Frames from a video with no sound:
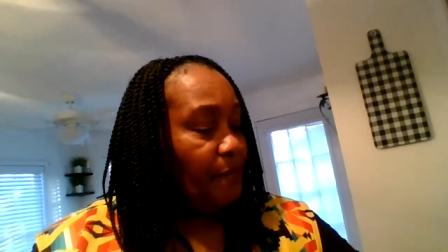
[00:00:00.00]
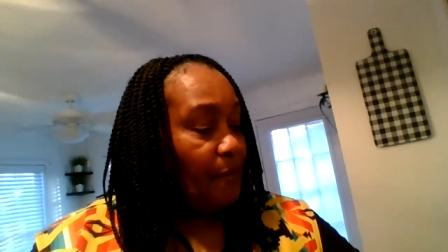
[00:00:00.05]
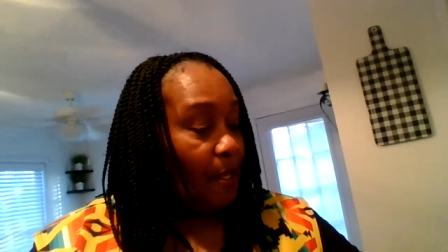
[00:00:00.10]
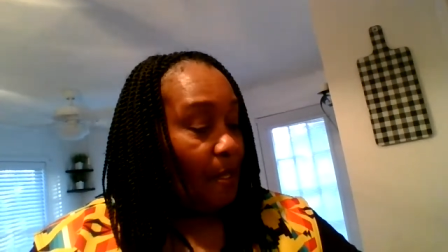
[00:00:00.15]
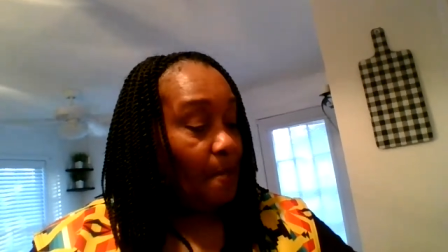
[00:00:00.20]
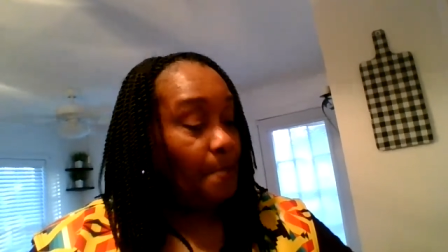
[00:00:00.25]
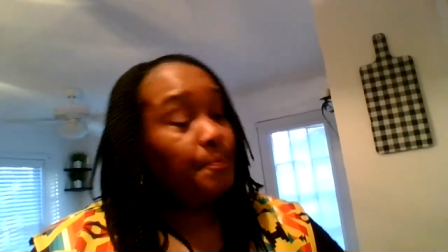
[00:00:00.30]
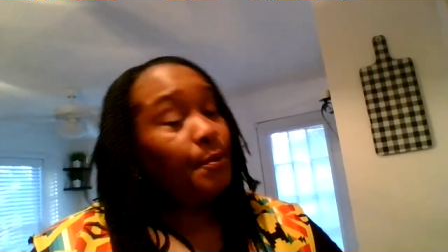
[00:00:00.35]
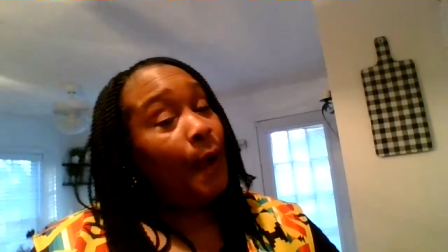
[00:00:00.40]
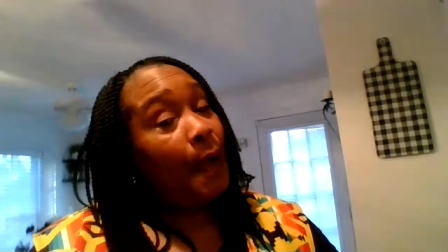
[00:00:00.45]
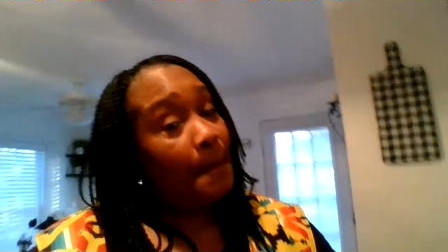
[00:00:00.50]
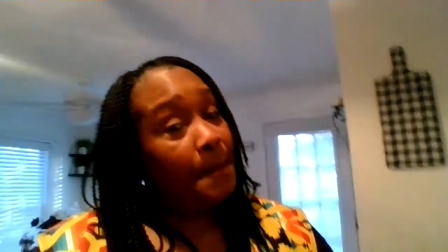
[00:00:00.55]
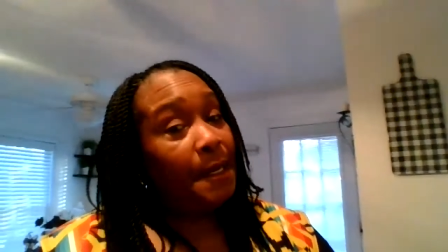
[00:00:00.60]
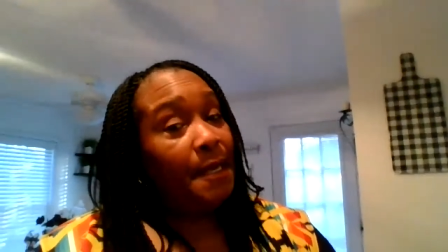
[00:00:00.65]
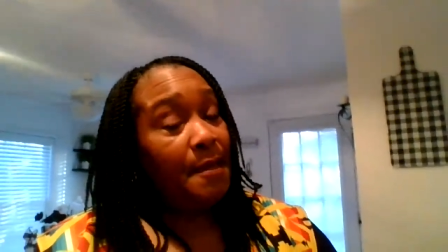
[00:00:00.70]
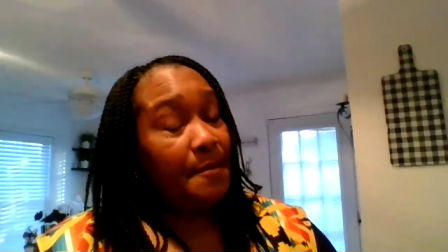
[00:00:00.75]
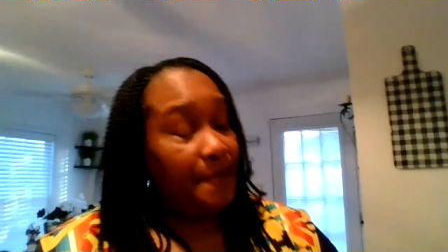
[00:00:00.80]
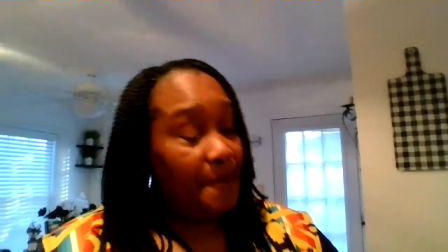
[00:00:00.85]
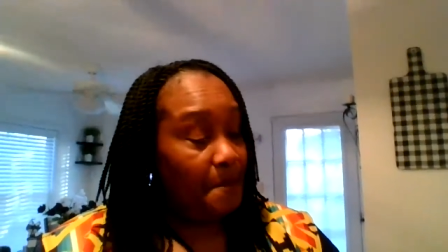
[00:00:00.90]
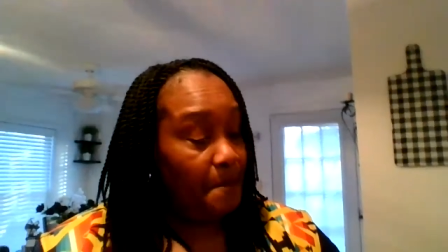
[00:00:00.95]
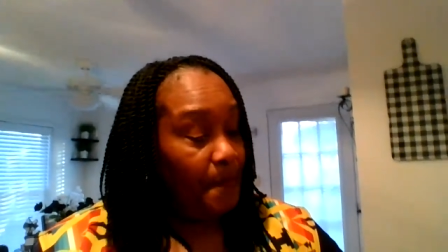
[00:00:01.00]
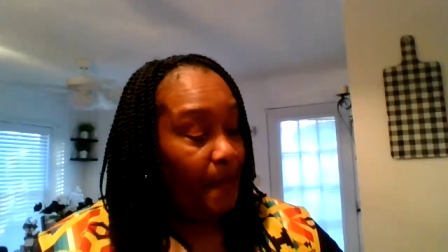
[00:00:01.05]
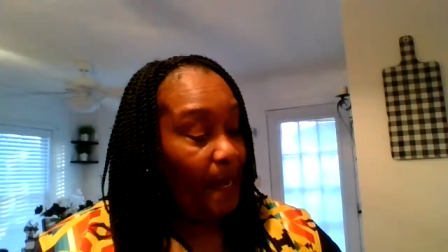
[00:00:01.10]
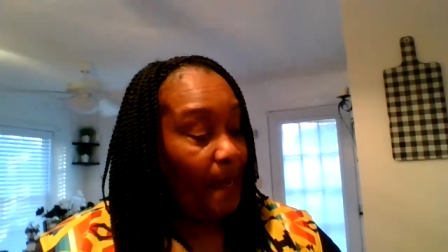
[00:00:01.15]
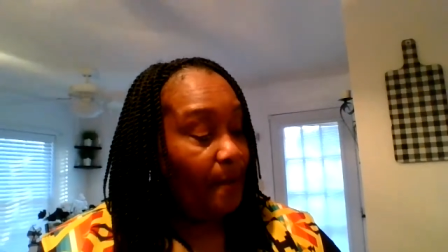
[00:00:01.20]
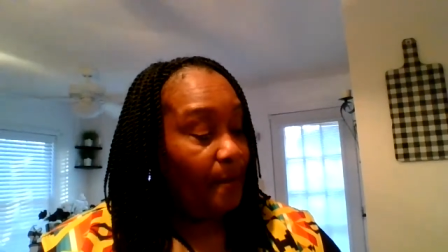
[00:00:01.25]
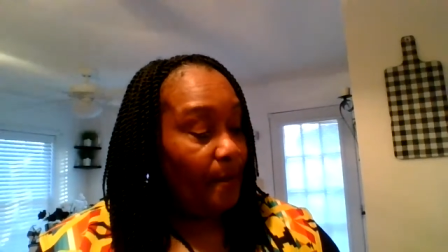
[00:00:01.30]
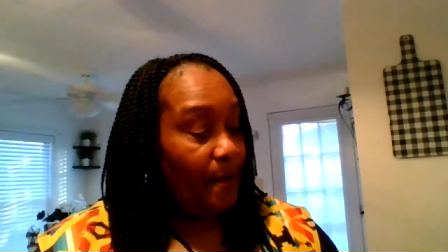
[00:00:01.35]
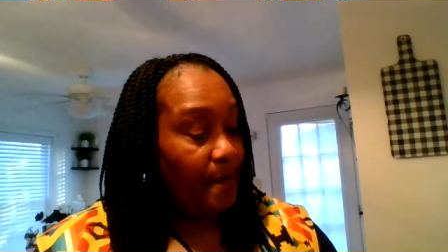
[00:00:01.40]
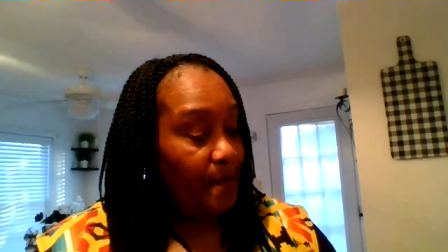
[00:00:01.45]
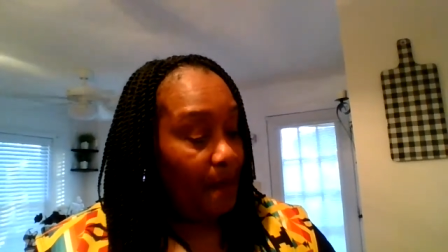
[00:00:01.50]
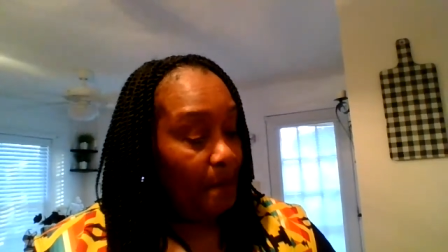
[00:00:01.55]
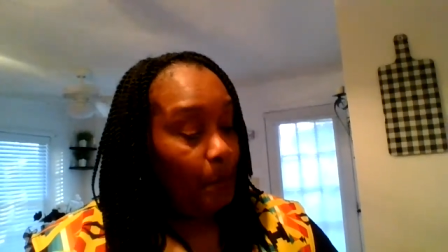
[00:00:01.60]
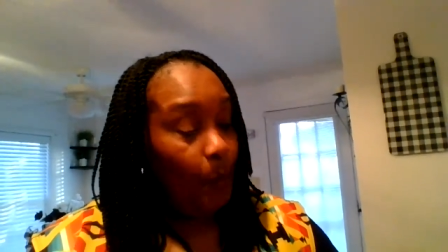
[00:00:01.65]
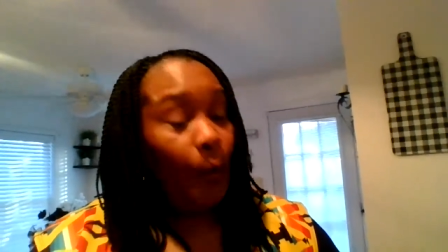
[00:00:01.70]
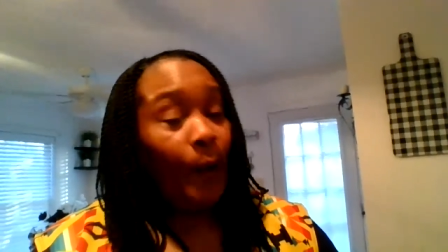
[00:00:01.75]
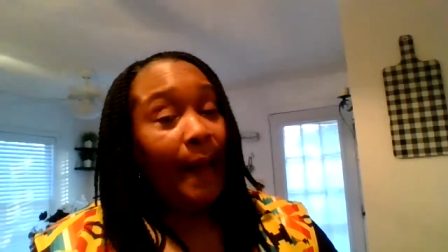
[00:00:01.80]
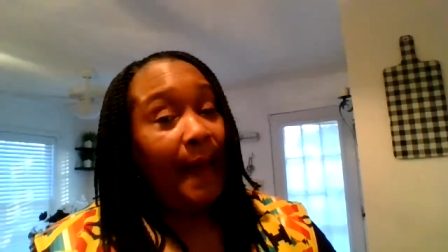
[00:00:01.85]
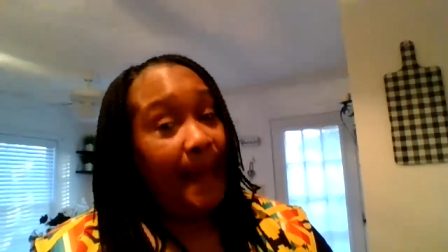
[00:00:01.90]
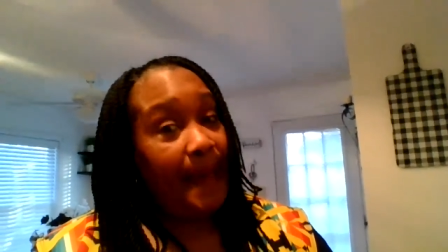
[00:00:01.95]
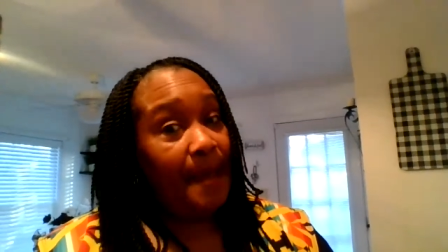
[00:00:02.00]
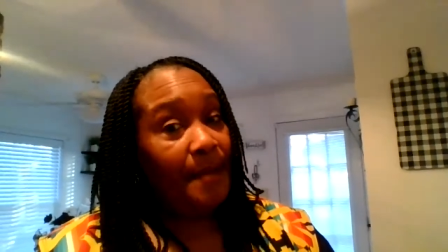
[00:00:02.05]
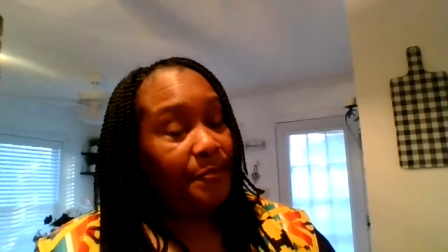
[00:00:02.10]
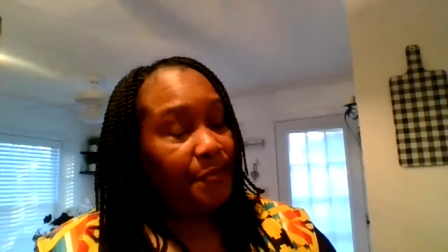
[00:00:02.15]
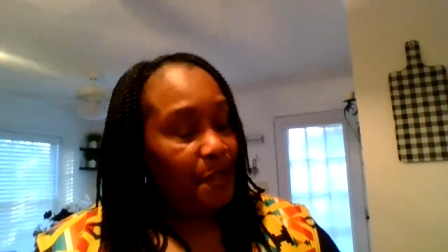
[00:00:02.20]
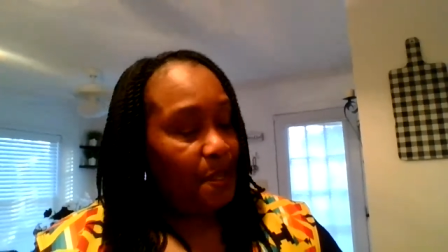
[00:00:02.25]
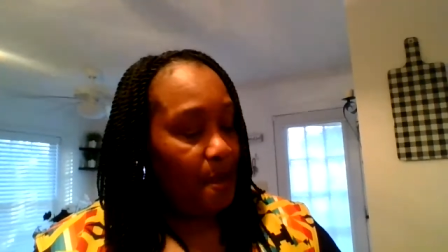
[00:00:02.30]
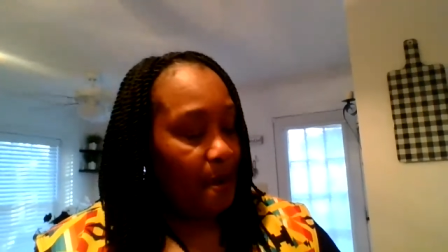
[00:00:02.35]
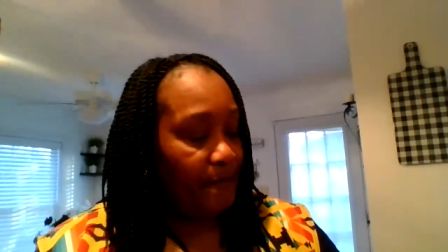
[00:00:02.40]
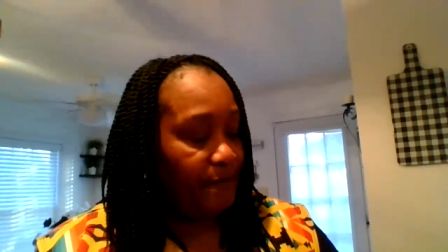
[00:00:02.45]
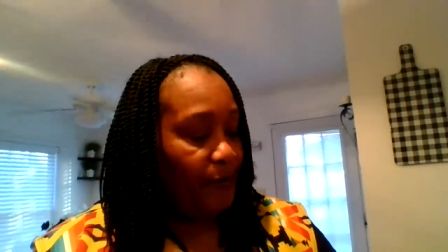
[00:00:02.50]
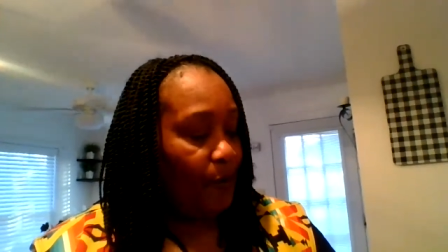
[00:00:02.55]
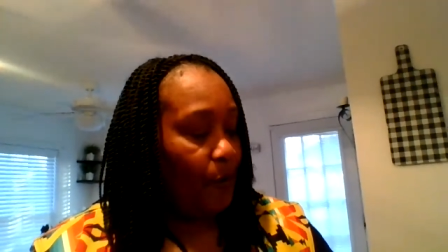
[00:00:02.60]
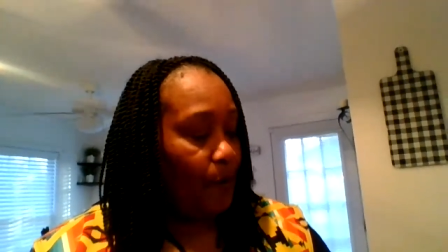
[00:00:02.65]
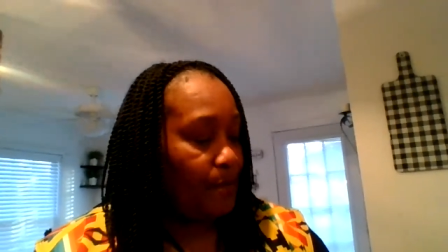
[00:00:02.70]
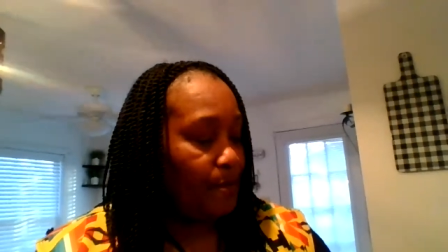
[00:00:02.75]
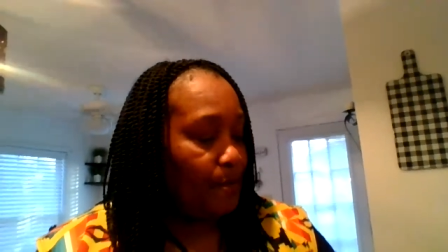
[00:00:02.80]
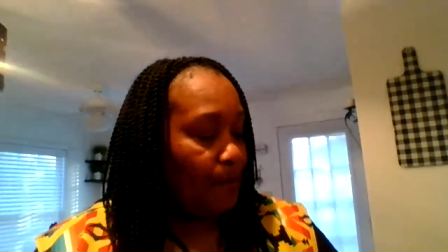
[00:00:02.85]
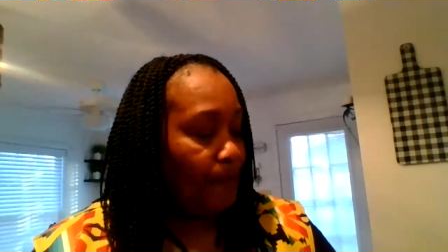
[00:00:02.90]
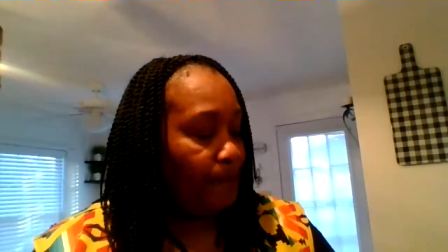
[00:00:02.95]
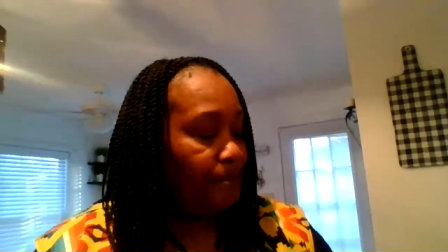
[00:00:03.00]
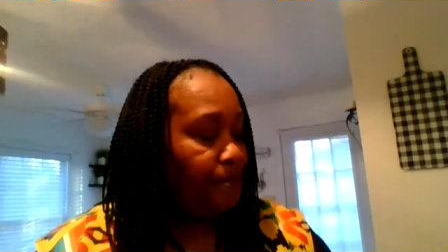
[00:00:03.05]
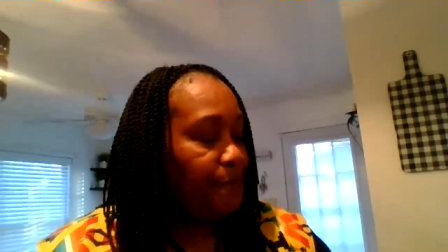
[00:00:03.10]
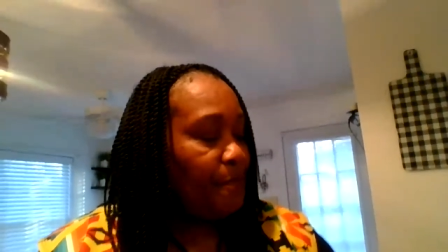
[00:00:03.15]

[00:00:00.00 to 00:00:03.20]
And probably even better and more healthier for you.